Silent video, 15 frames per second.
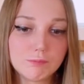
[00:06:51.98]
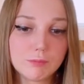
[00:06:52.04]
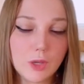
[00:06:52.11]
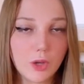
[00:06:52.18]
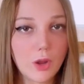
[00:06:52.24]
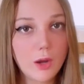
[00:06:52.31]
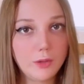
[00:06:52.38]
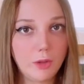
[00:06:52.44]

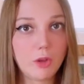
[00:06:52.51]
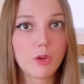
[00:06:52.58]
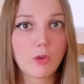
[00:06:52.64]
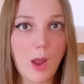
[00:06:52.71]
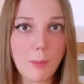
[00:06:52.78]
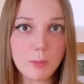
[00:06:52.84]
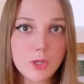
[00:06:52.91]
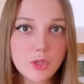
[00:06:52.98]
regarding
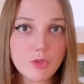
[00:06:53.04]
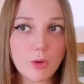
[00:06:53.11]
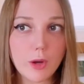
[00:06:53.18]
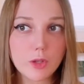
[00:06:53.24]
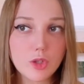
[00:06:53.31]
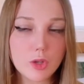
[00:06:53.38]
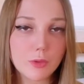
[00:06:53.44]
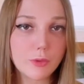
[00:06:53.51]
grammar
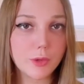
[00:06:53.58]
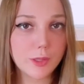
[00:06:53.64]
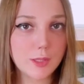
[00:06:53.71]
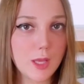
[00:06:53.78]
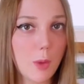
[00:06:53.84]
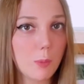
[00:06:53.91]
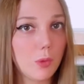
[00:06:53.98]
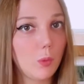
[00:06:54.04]
structure, for
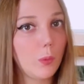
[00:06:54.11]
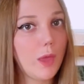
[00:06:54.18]
example,